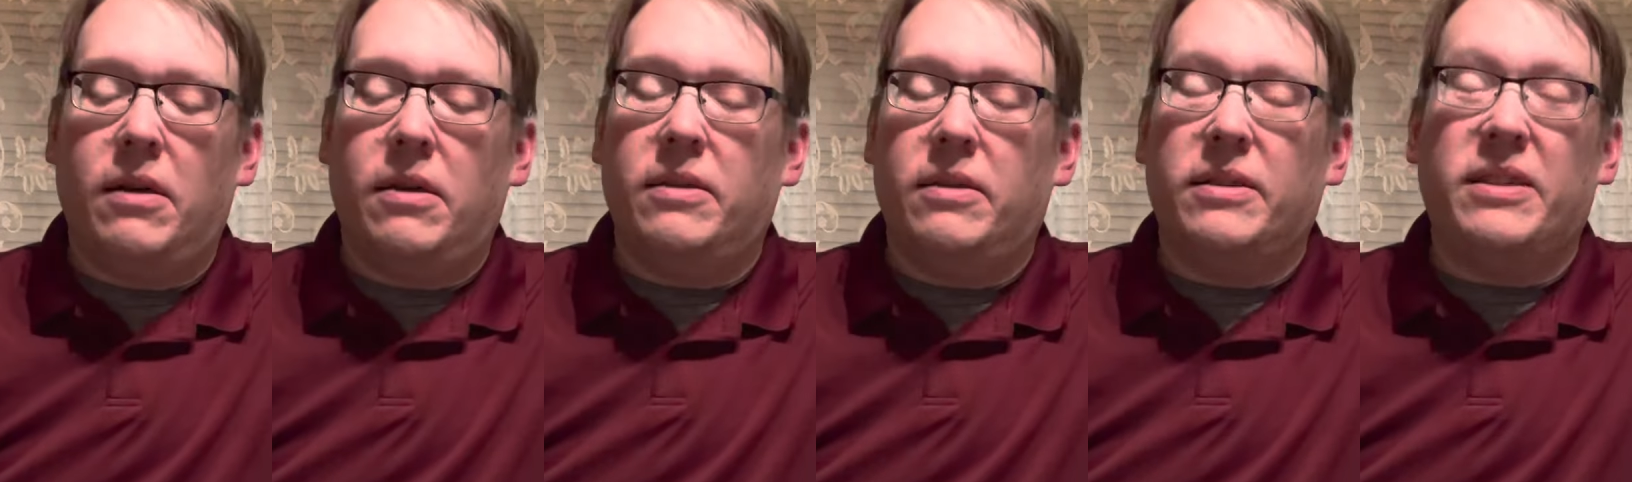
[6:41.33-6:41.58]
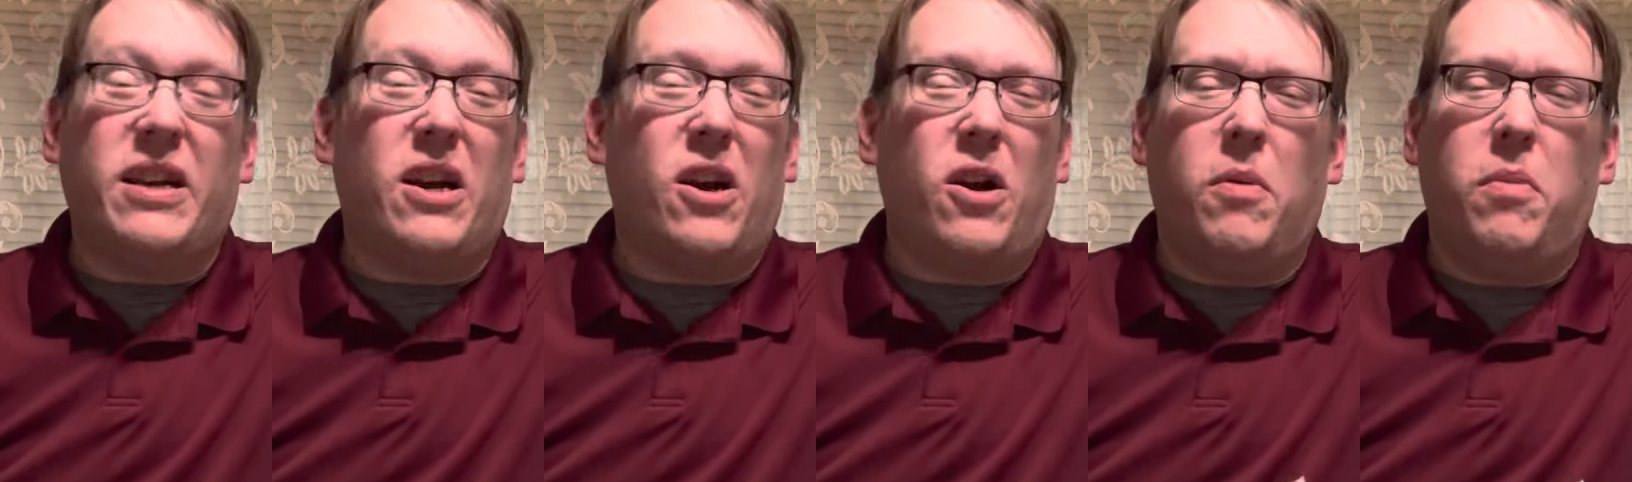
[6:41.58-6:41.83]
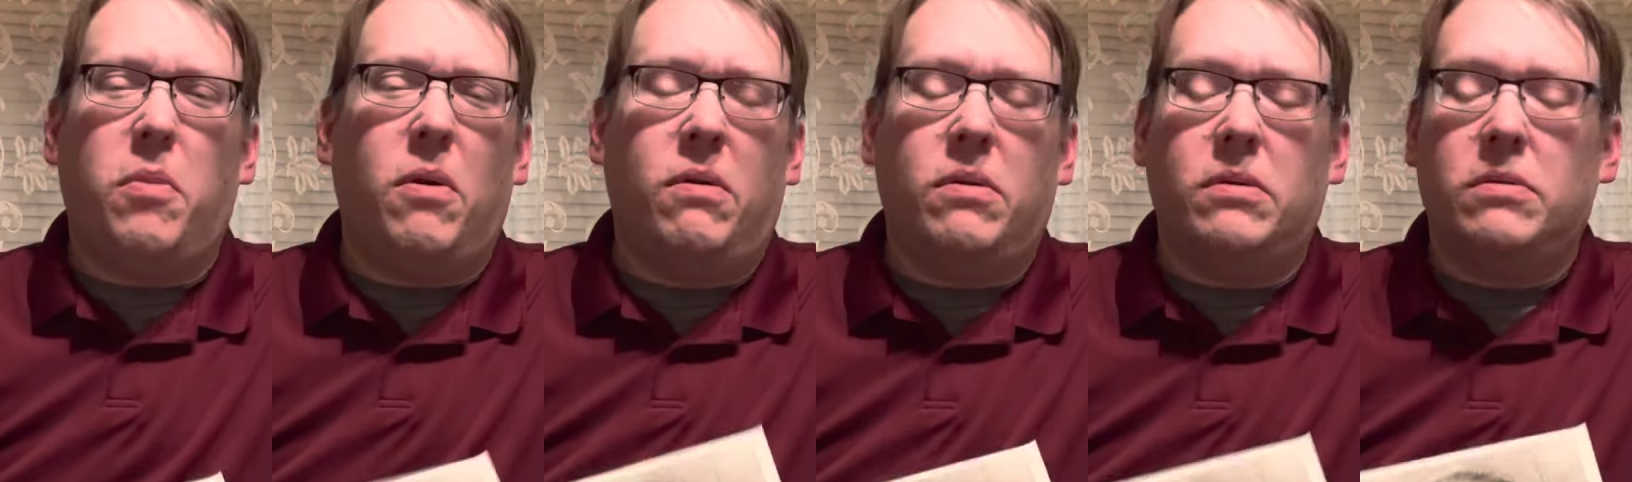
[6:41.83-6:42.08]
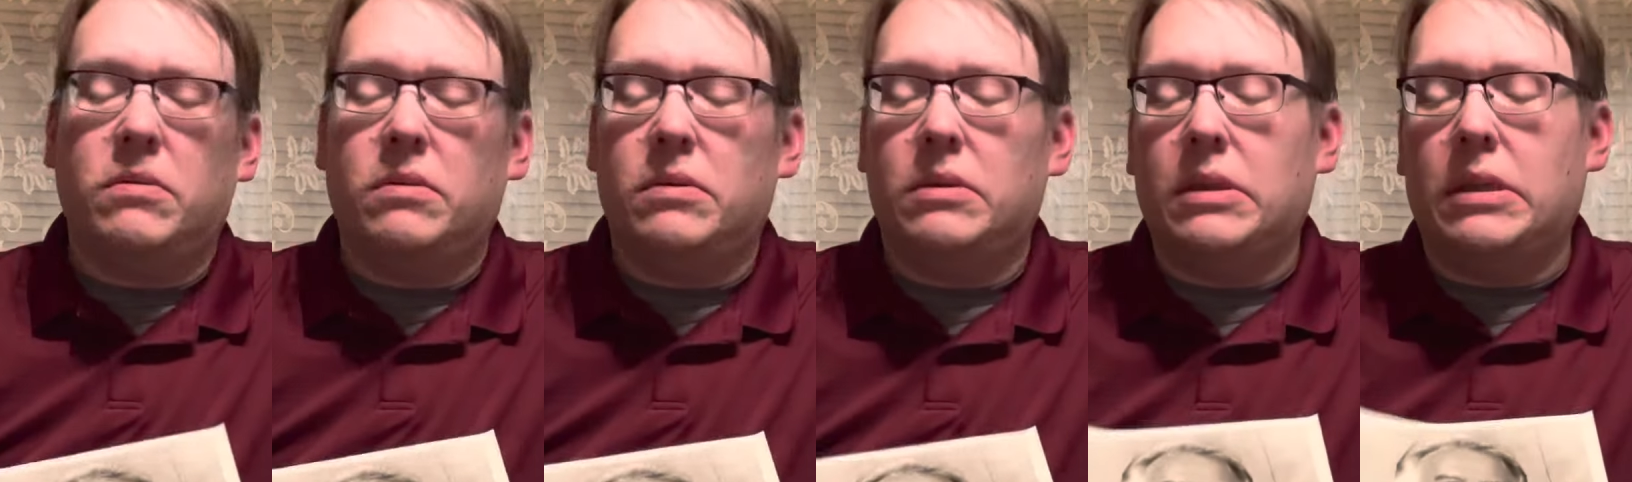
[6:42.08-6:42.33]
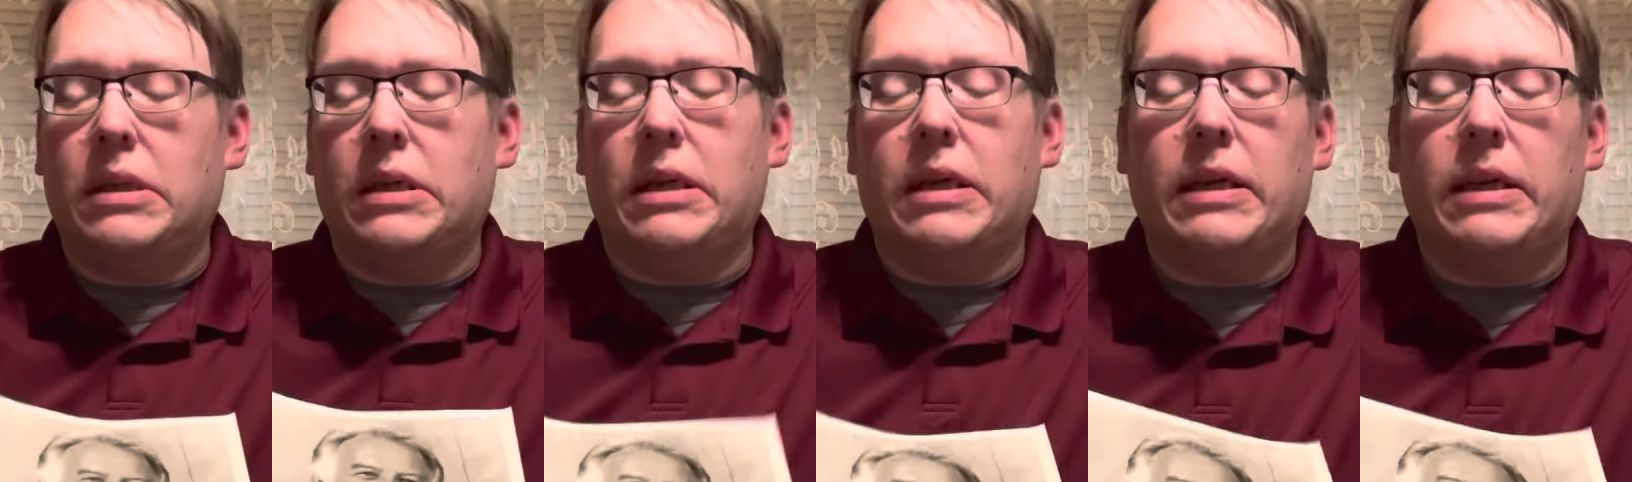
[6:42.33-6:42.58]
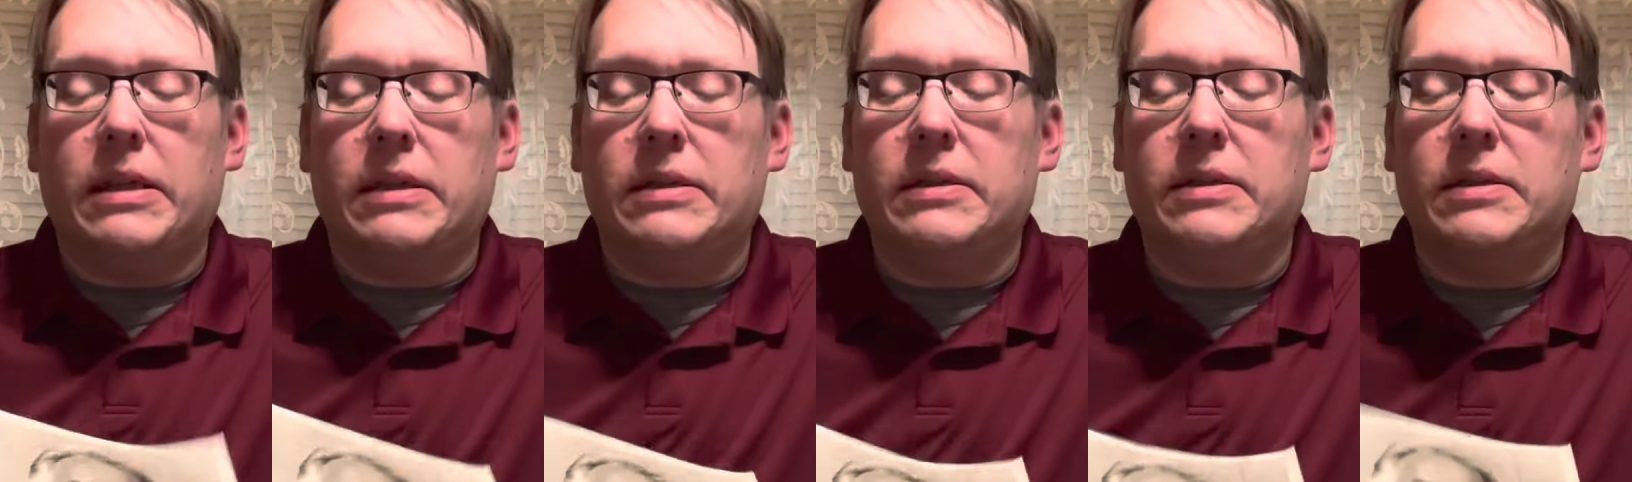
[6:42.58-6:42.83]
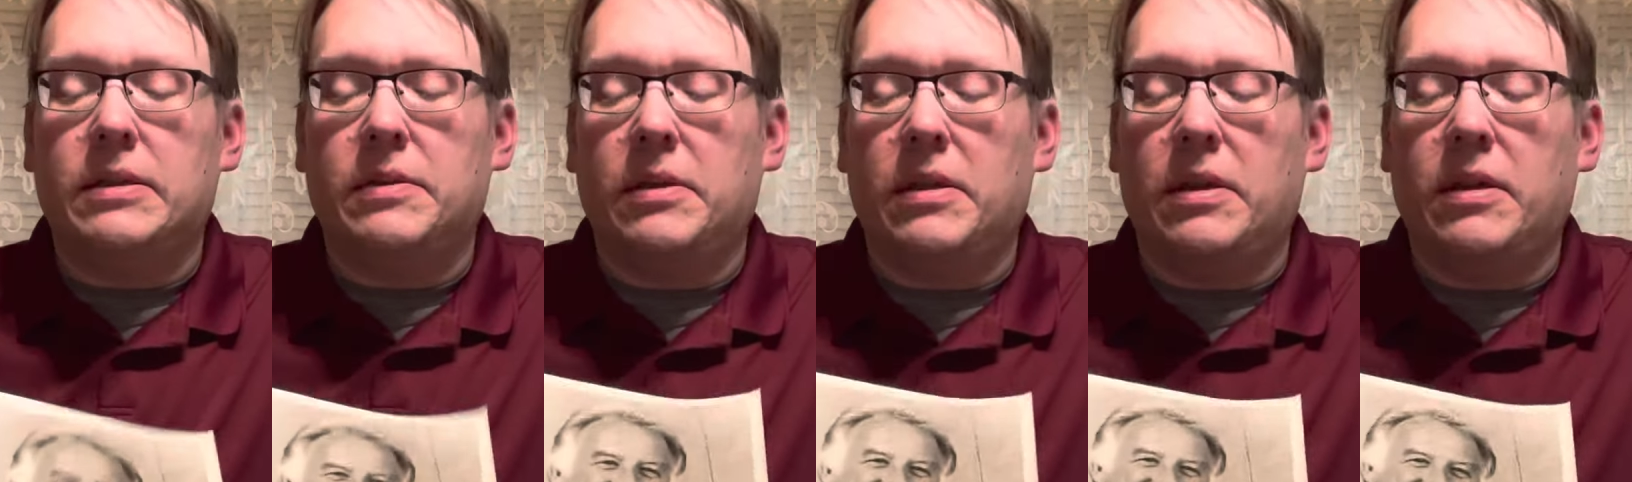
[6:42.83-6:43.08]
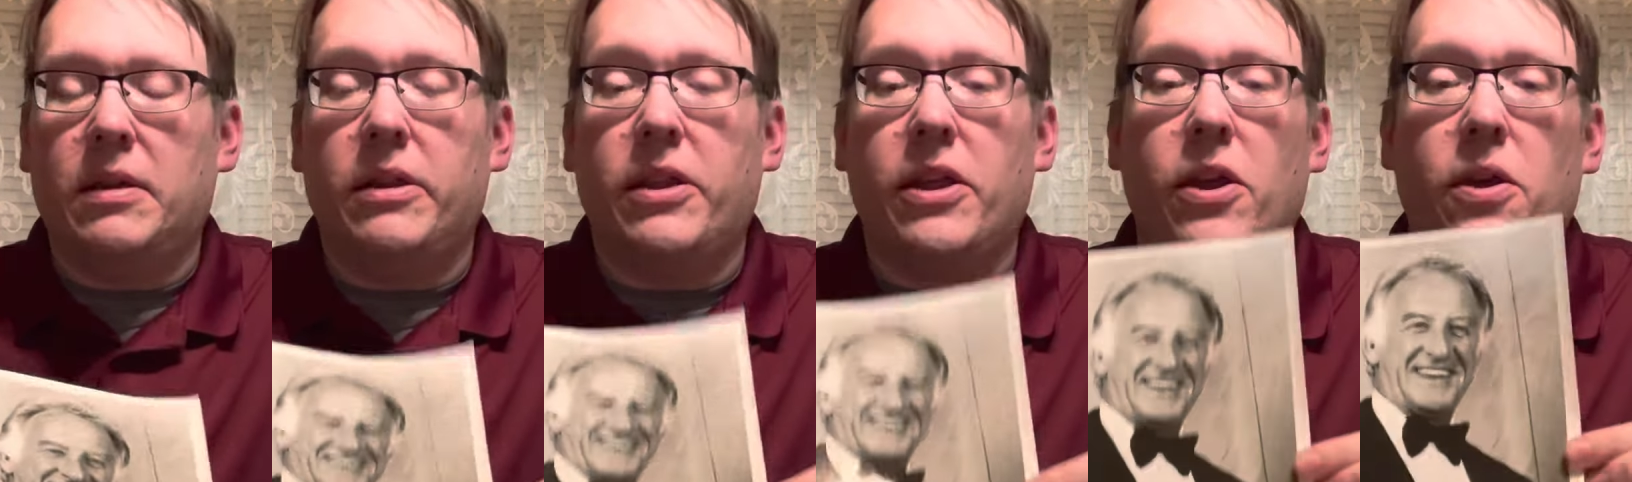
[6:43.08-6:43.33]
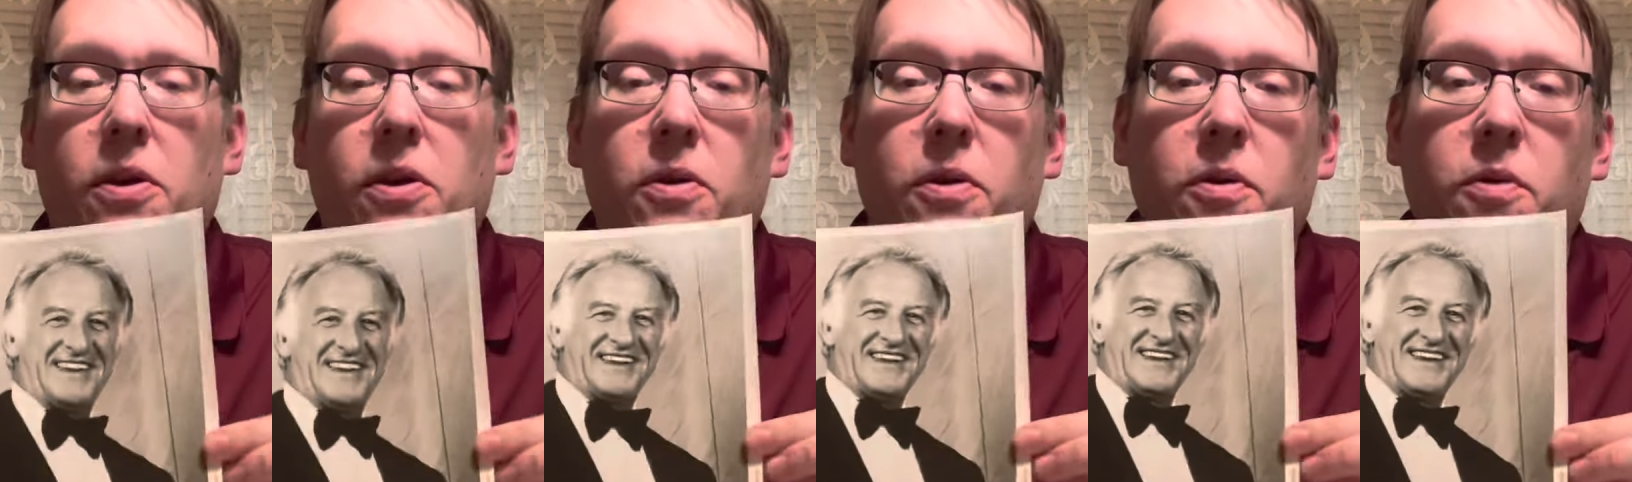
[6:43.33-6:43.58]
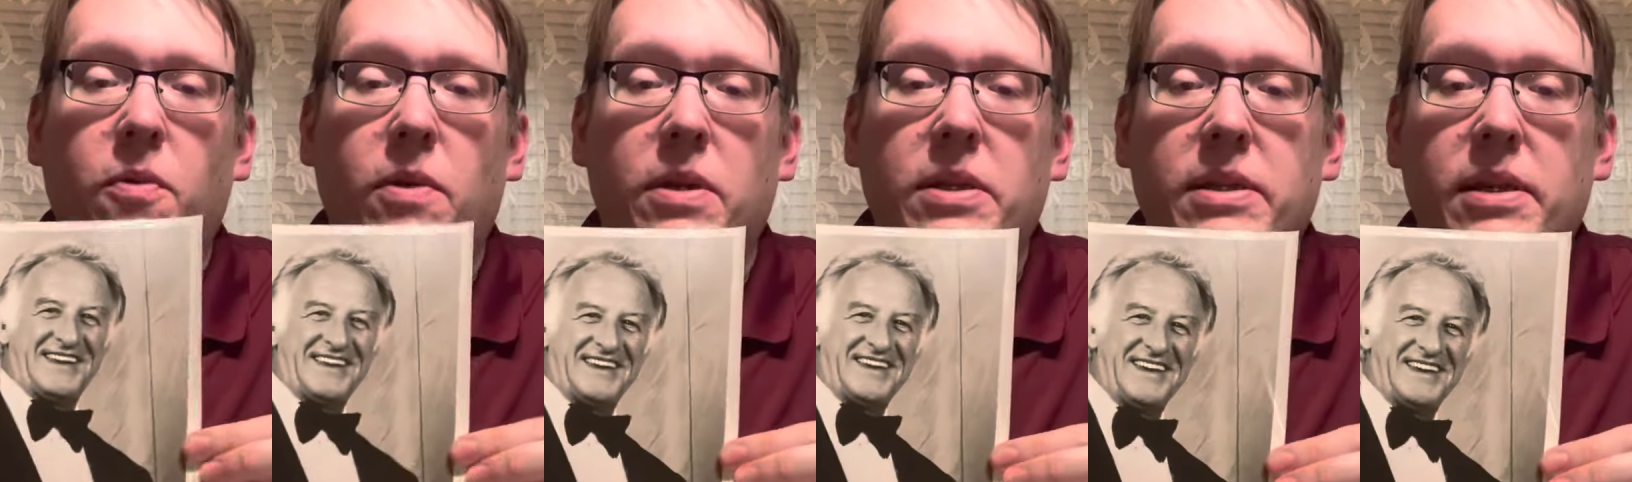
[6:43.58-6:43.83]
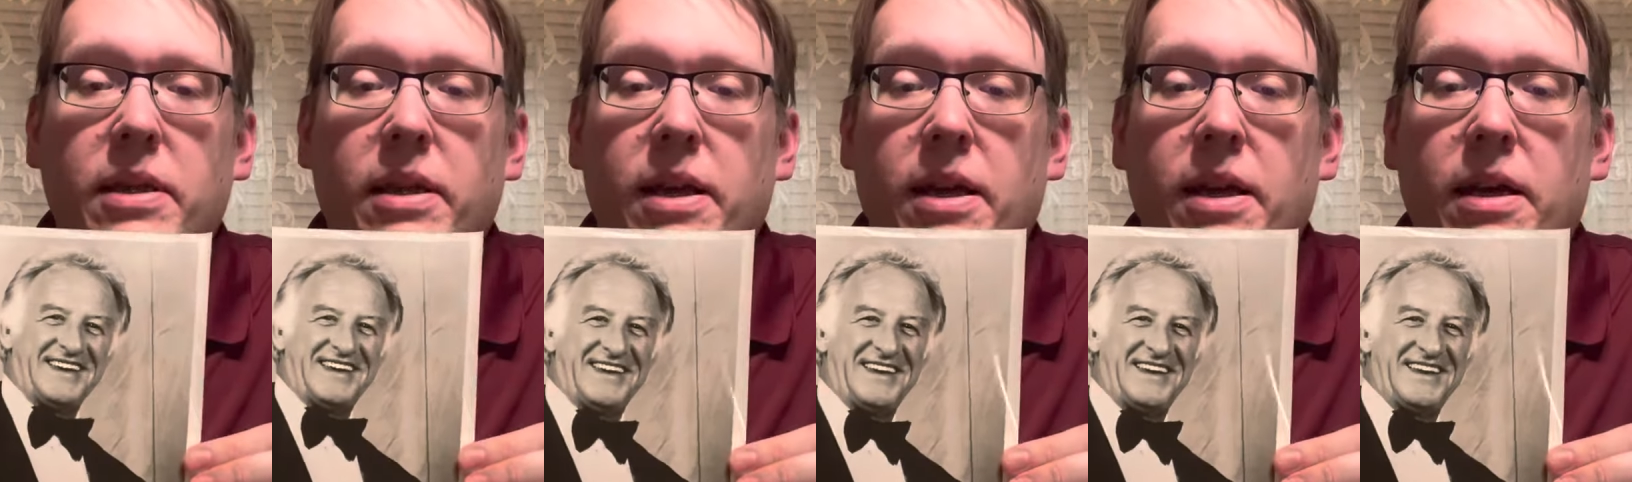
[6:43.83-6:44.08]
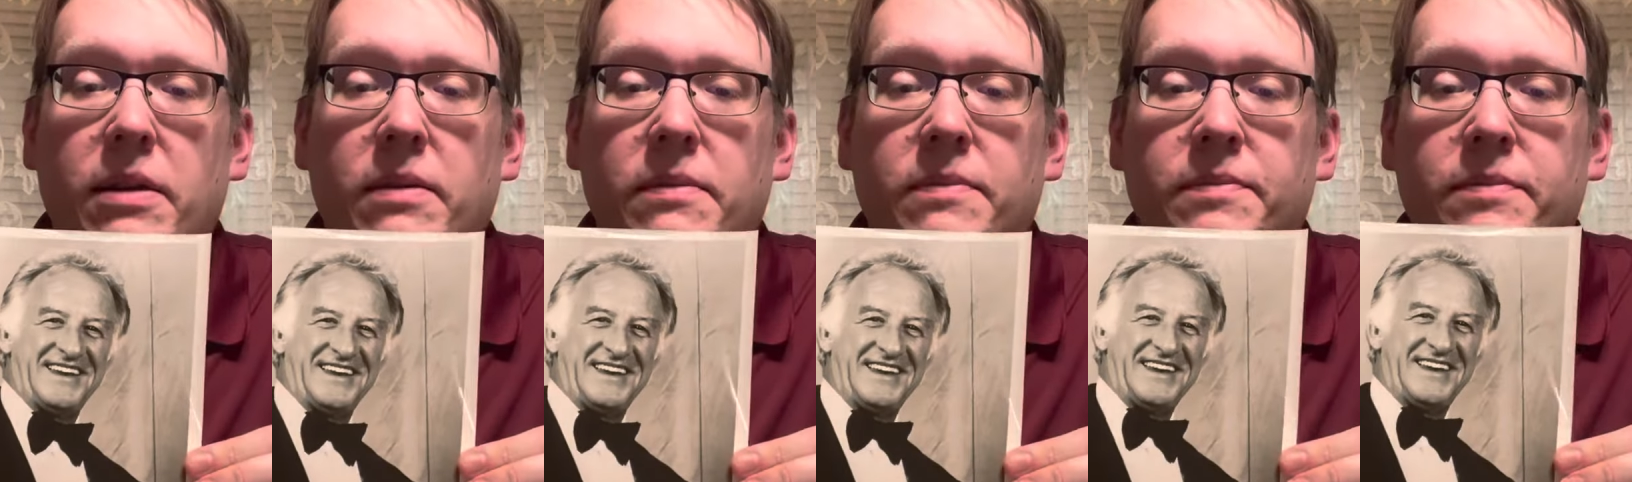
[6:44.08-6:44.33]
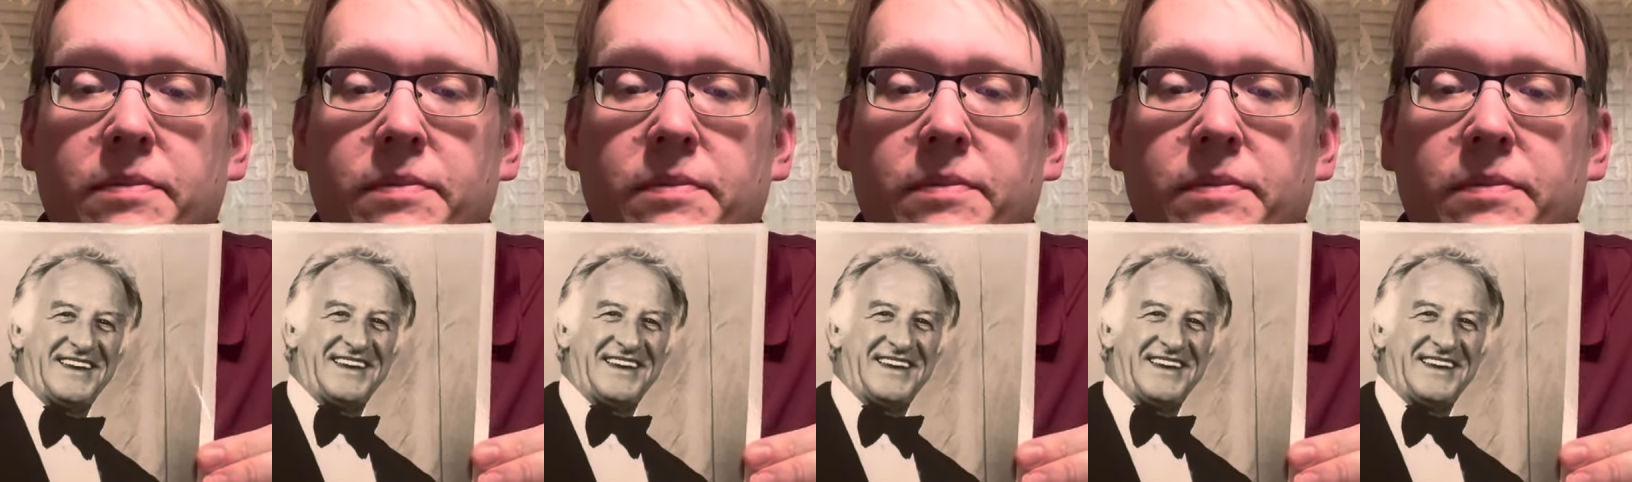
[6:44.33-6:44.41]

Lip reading: Terrible. The Uke once again.